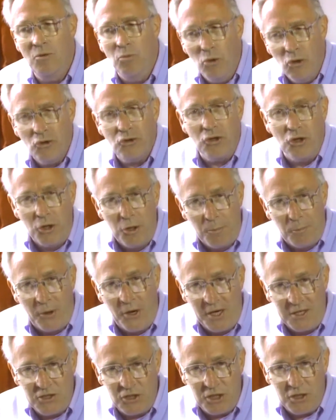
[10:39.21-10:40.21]
He worked on the
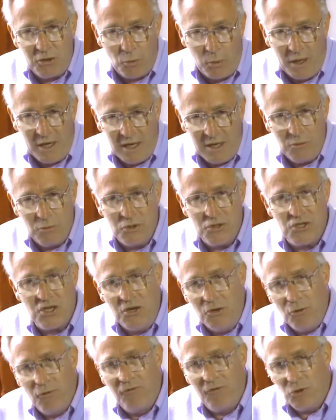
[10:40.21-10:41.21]
project while he
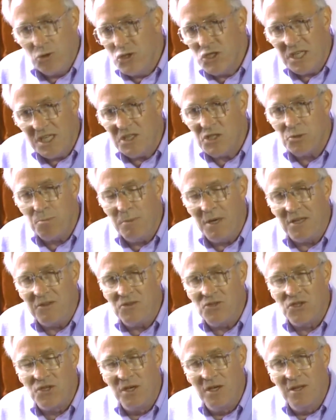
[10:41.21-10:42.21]
was here for 6
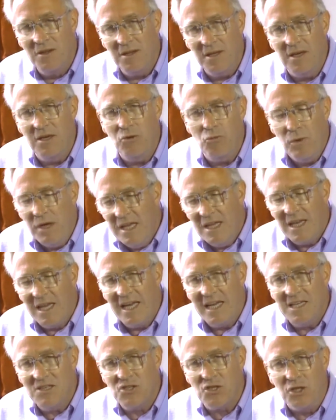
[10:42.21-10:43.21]
months. Then he
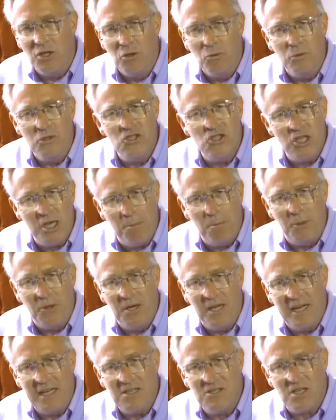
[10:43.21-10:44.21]
realized that it was
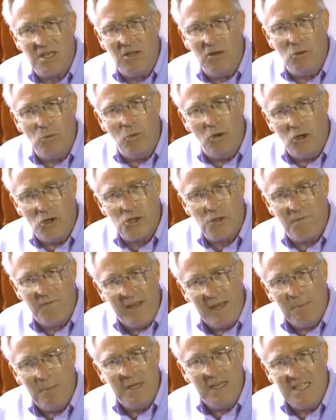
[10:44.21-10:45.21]
jeopardizing the Walsh
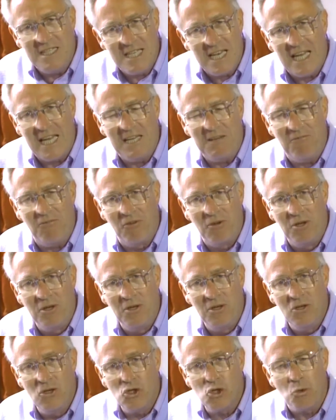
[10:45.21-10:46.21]
family's life.
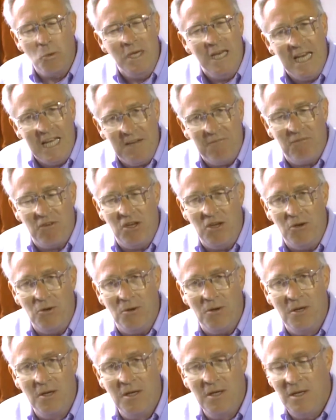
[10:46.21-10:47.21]
So he left
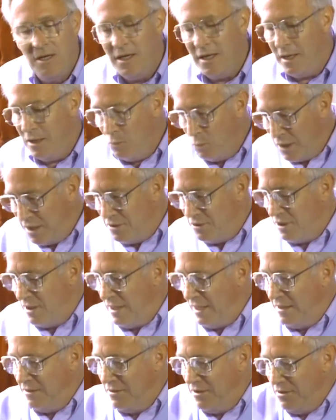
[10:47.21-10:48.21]
here and he went
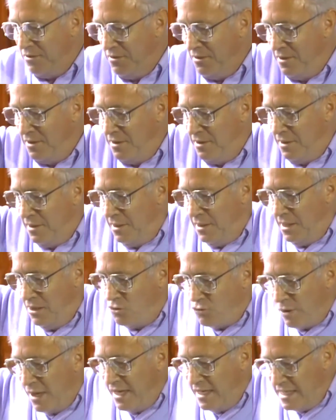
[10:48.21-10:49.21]
to London.
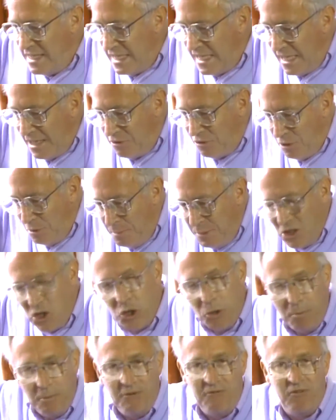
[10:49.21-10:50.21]
He tried to get the
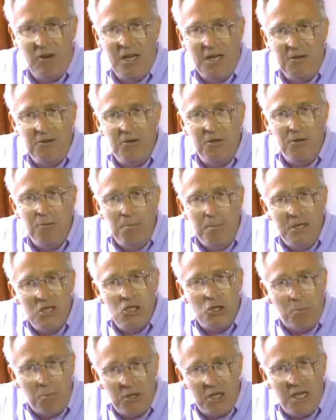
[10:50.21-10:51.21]
Bishop of London,
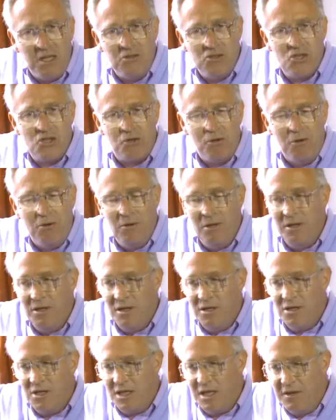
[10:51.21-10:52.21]
Bishop Tunstall,
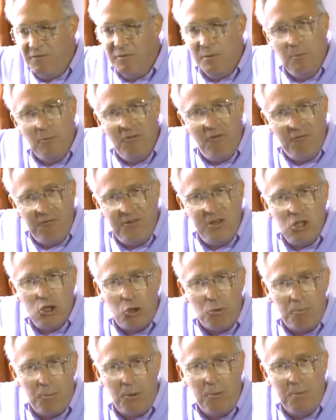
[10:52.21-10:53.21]
to give him
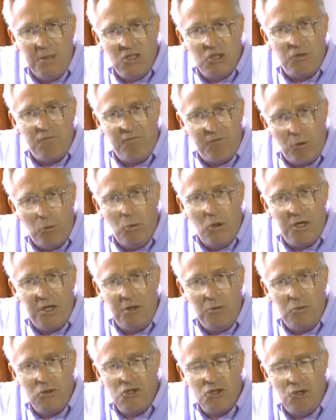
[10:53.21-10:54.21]
official permission for
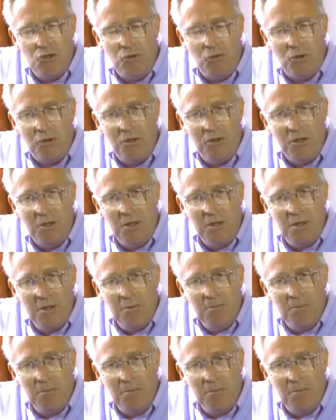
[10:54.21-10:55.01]
what he was doing,